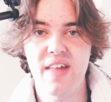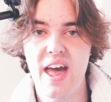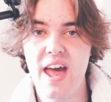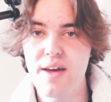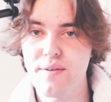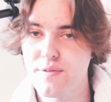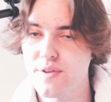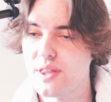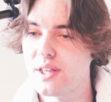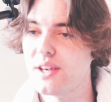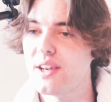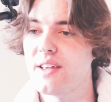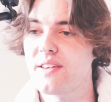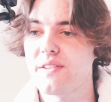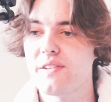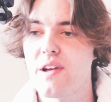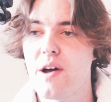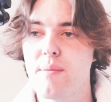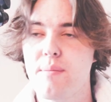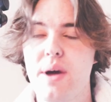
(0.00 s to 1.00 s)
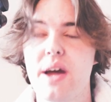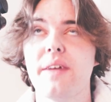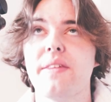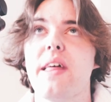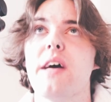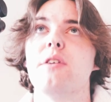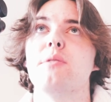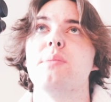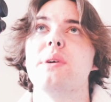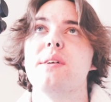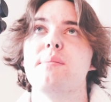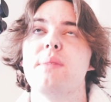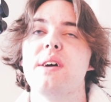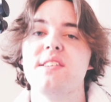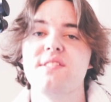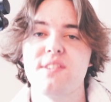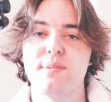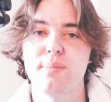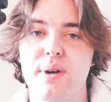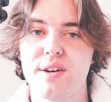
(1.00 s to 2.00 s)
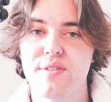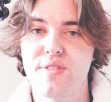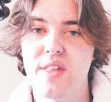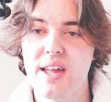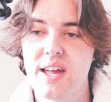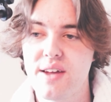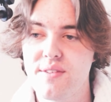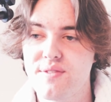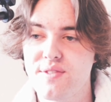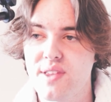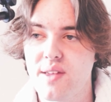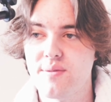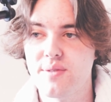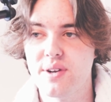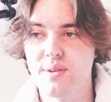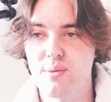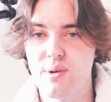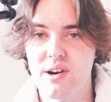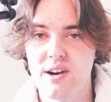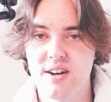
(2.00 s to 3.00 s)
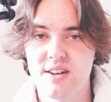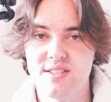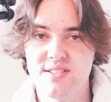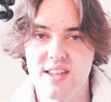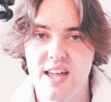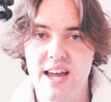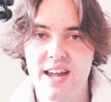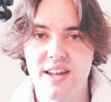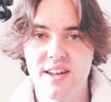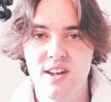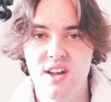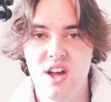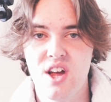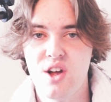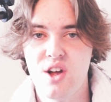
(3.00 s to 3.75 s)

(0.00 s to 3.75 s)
that for the next comeback, that would be amazing. But if they have something where it's like